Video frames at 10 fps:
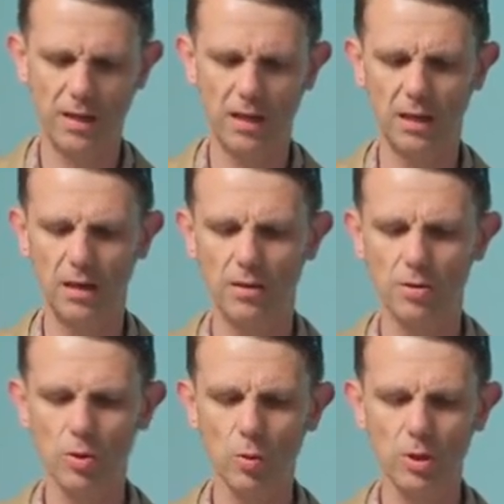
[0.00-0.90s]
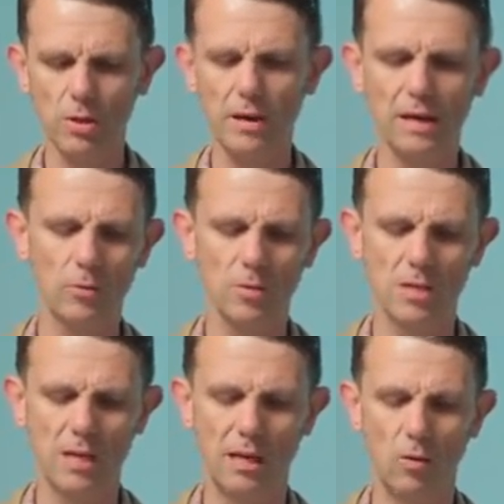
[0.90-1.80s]
here and talk
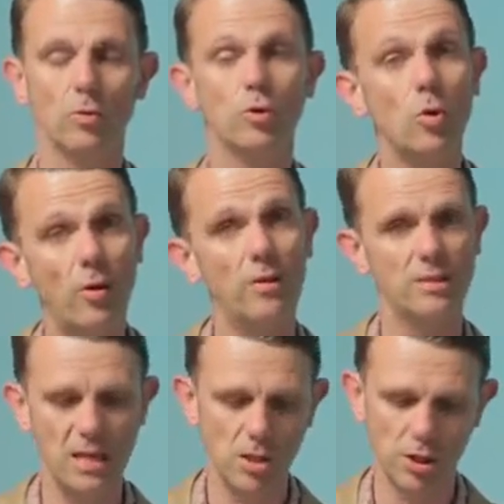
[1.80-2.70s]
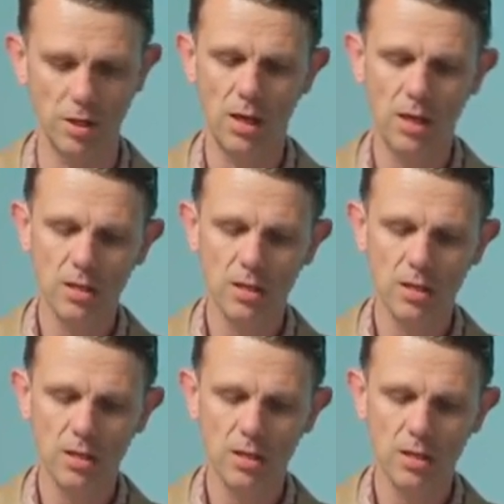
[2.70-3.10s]
about, or draw our attention